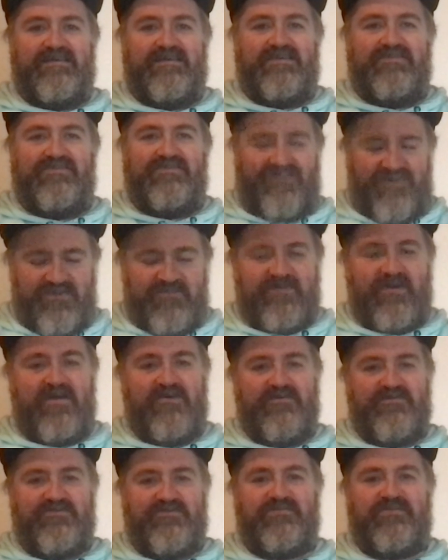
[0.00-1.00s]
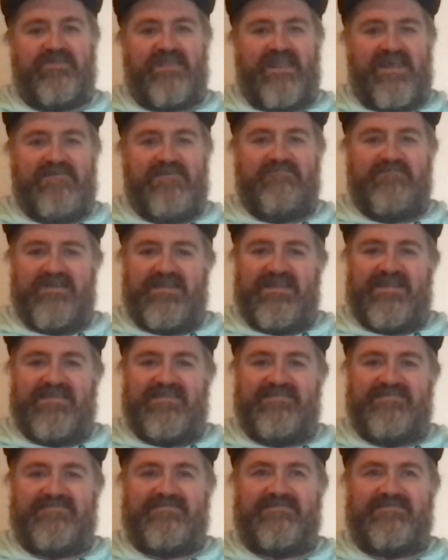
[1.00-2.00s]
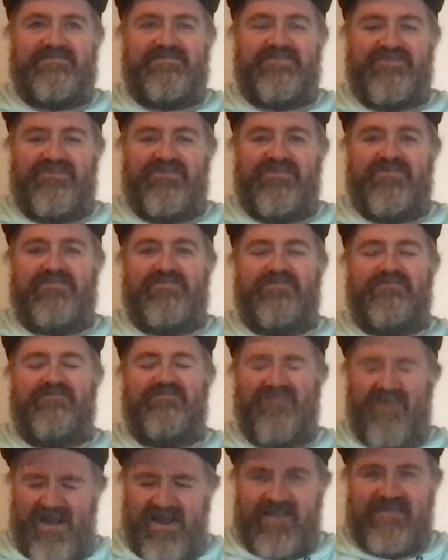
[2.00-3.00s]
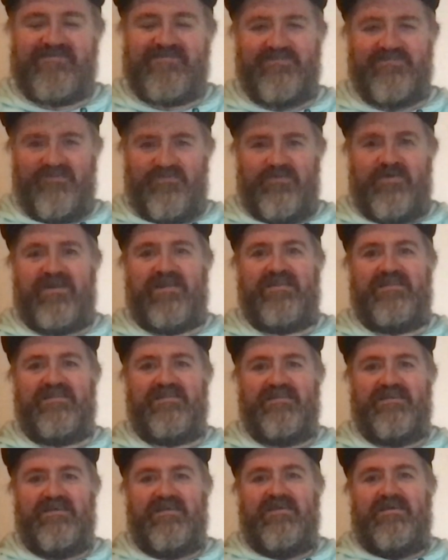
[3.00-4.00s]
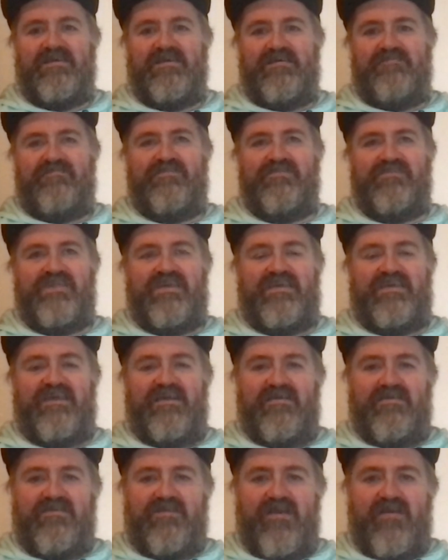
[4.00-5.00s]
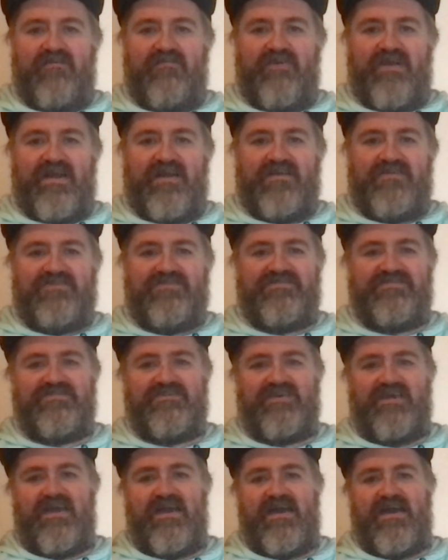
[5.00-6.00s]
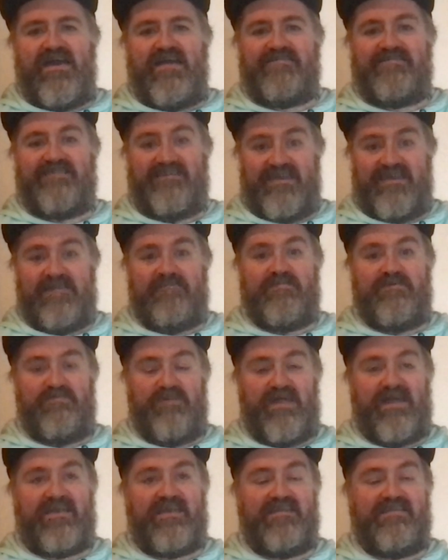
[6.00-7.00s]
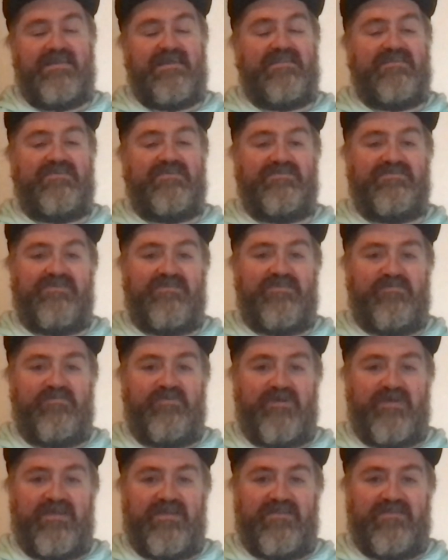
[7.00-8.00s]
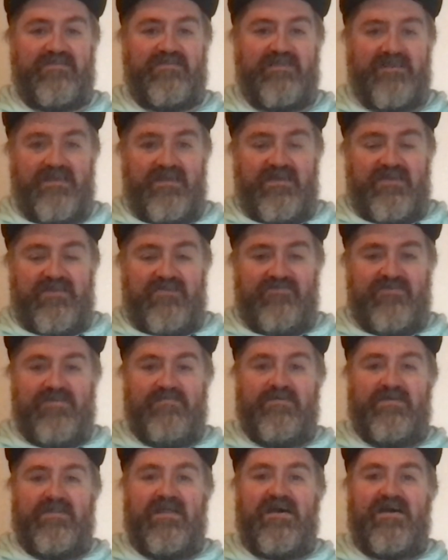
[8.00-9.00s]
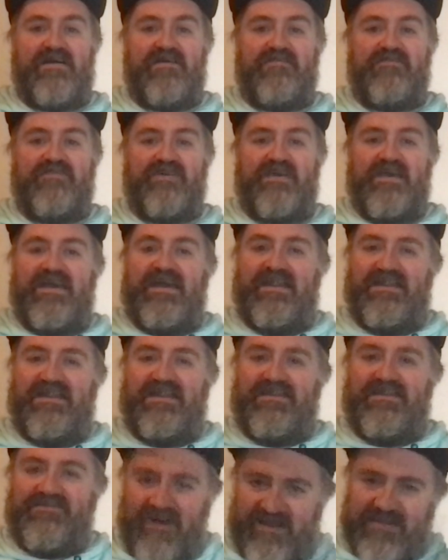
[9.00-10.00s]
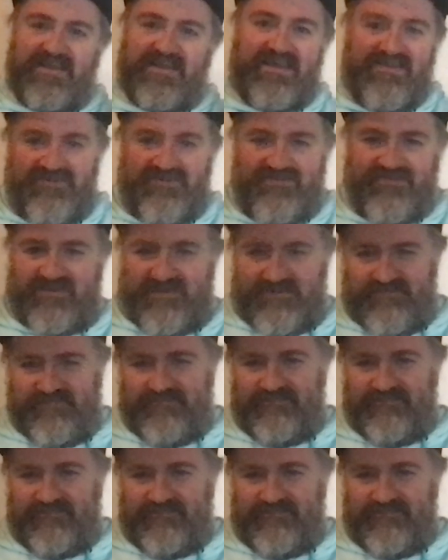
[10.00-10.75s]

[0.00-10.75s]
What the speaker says: 2 goals within 8 minutes secured a vital win for Niko Kovac to keep the Black and Yellow's European dream alive. And it's validation